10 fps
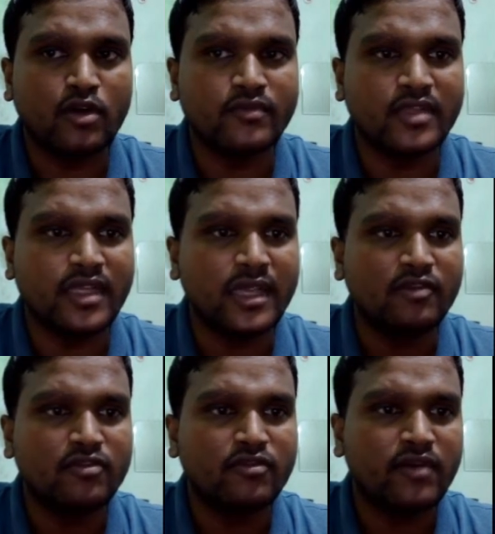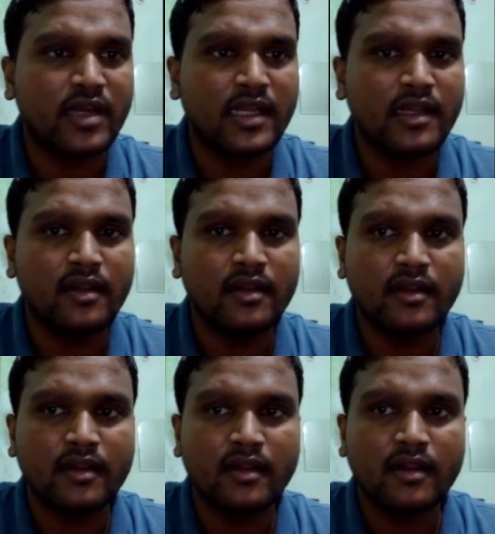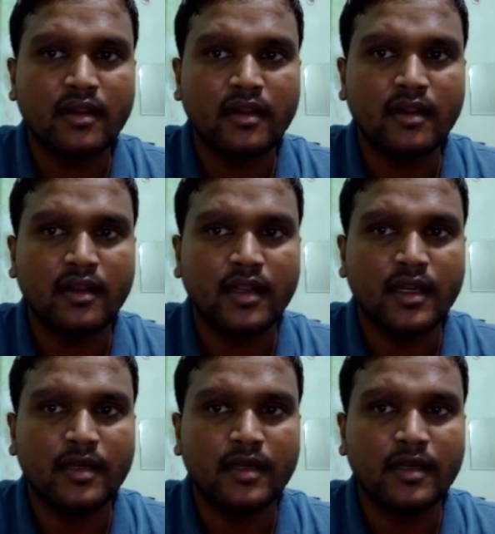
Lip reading: the layout file, and